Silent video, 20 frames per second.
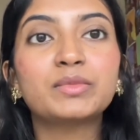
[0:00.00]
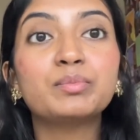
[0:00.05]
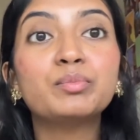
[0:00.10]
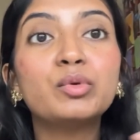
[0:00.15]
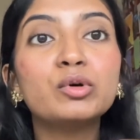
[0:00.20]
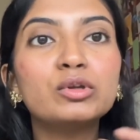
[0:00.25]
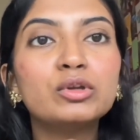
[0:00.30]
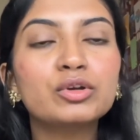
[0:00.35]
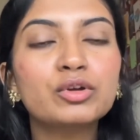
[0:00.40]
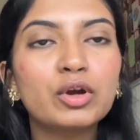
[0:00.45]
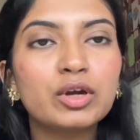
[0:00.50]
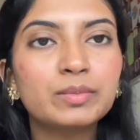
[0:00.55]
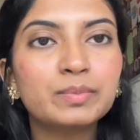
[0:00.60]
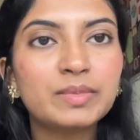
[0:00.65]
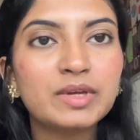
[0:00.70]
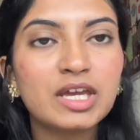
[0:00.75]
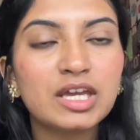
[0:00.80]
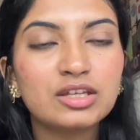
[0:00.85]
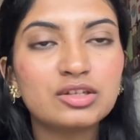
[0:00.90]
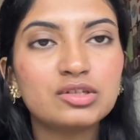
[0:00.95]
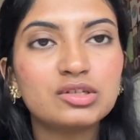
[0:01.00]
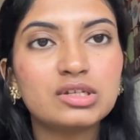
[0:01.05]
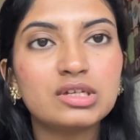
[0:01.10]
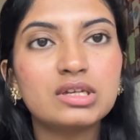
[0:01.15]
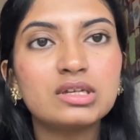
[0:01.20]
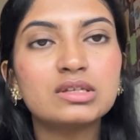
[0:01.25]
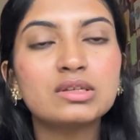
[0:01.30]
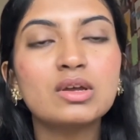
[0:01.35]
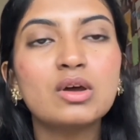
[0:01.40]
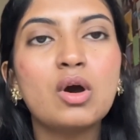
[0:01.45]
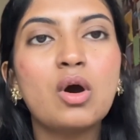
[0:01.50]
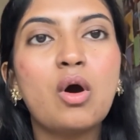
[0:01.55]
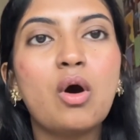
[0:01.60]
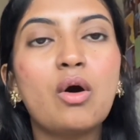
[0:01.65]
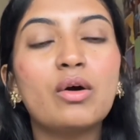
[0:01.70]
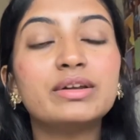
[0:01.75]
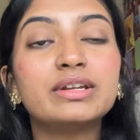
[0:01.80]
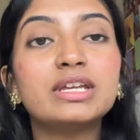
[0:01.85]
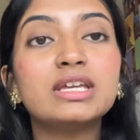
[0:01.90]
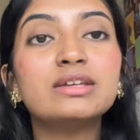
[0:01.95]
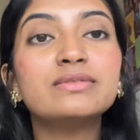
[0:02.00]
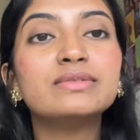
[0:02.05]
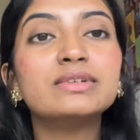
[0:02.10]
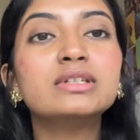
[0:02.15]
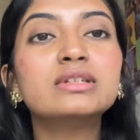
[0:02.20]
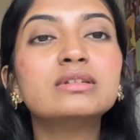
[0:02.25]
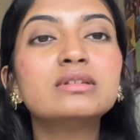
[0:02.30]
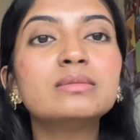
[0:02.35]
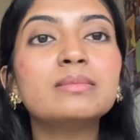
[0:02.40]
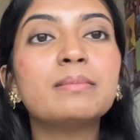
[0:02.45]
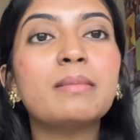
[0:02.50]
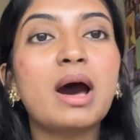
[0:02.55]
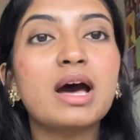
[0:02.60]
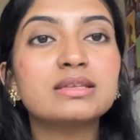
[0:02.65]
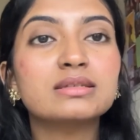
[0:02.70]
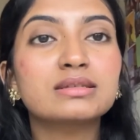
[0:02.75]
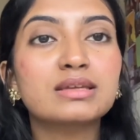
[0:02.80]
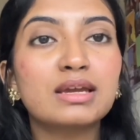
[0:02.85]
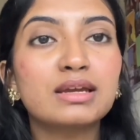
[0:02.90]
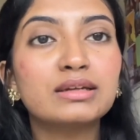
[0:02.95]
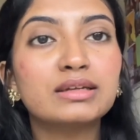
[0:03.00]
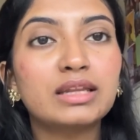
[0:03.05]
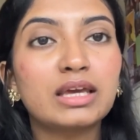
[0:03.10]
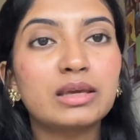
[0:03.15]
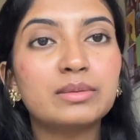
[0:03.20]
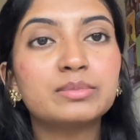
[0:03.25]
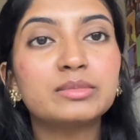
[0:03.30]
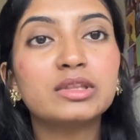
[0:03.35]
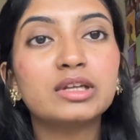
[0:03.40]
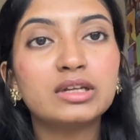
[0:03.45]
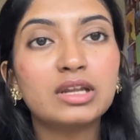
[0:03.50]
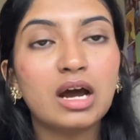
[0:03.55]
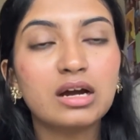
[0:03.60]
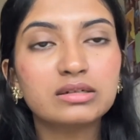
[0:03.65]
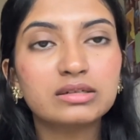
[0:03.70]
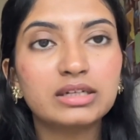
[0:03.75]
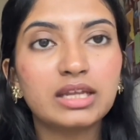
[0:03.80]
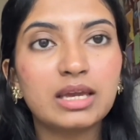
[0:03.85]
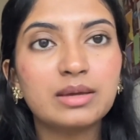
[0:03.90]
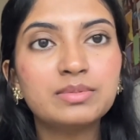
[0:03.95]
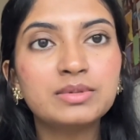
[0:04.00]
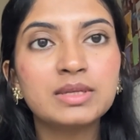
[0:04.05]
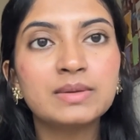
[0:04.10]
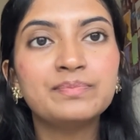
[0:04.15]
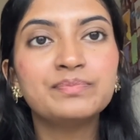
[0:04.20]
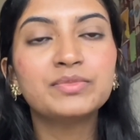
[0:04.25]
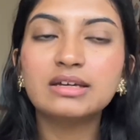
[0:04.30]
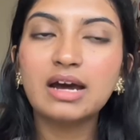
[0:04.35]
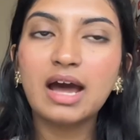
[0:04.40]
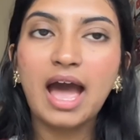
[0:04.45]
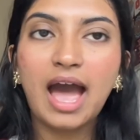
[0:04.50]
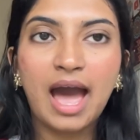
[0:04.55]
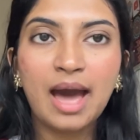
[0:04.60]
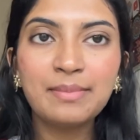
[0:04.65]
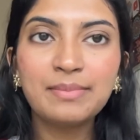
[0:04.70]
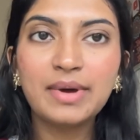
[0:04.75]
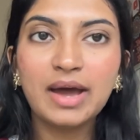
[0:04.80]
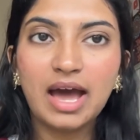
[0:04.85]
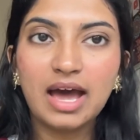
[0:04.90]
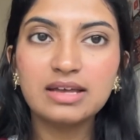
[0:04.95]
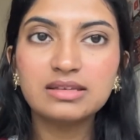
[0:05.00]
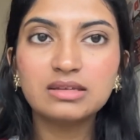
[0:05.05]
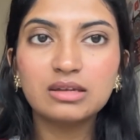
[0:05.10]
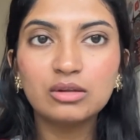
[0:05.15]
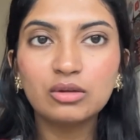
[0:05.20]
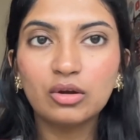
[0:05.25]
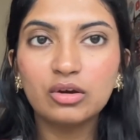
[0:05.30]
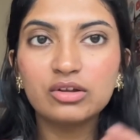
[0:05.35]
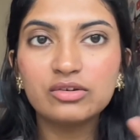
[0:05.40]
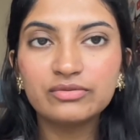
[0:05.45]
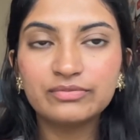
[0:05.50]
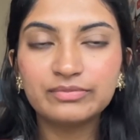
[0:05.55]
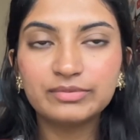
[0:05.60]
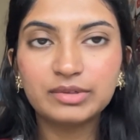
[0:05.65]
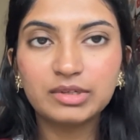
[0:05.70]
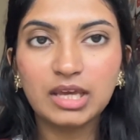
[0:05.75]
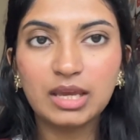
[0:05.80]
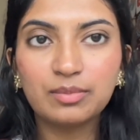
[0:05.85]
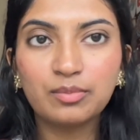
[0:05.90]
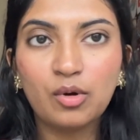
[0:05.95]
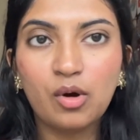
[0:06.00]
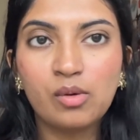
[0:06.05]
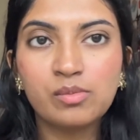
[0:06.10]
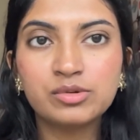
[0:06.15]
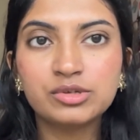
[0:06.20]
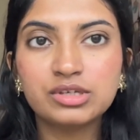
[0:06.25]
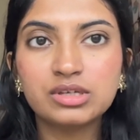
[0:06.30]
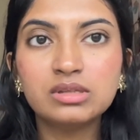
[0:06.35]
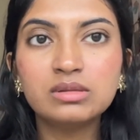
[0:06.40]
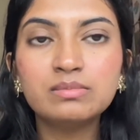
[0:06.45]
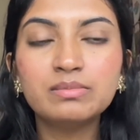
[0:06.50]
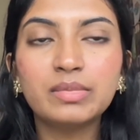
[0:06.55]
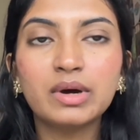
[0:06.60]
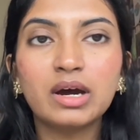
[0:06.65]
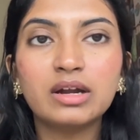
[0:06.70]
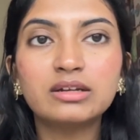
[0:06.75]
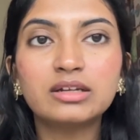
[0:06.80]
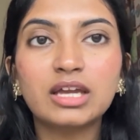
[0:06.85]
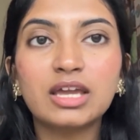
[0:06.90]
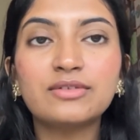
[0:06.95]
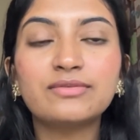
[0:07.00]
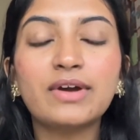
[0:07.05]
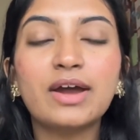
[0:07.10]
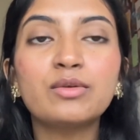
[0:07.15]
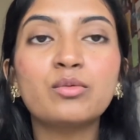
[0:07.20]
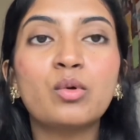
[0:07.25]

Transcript: Polaroid PNGs, or even masking tape, the duct tapes. The app has a lot of tape option, but if I